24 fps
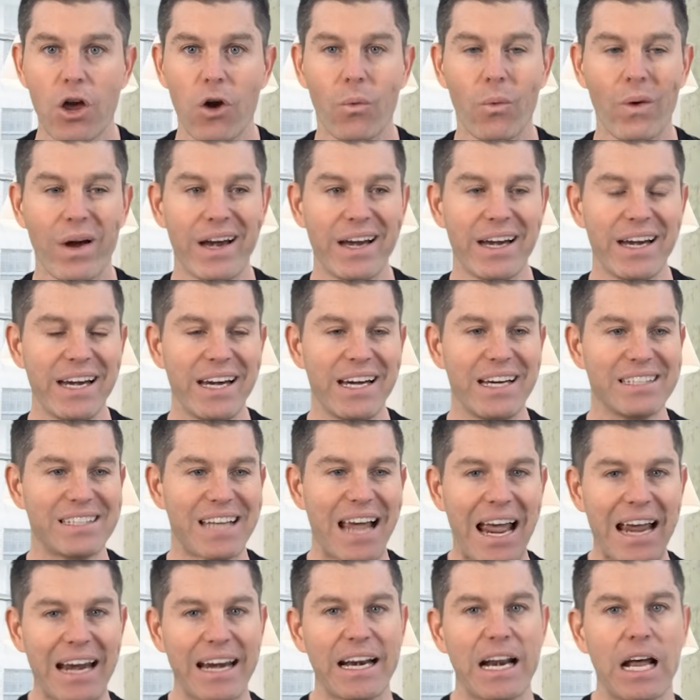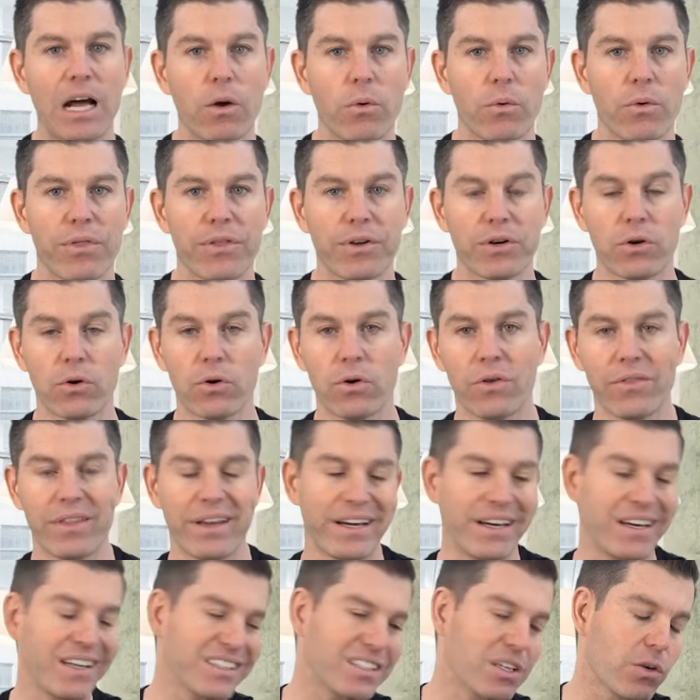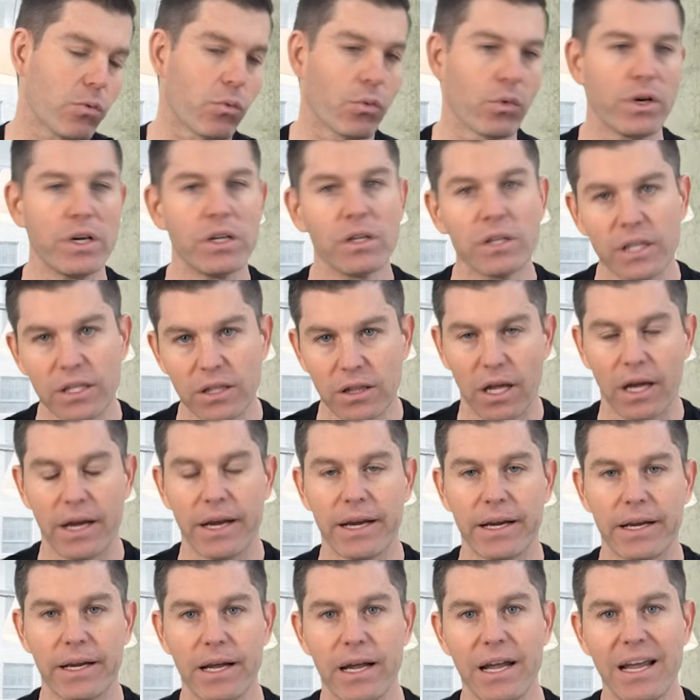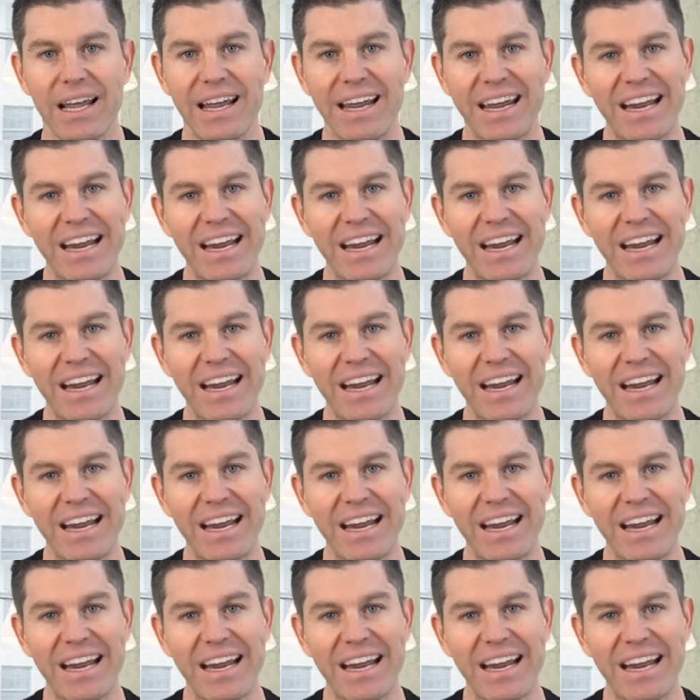when he's hanging out with a girl that he doesn't really like.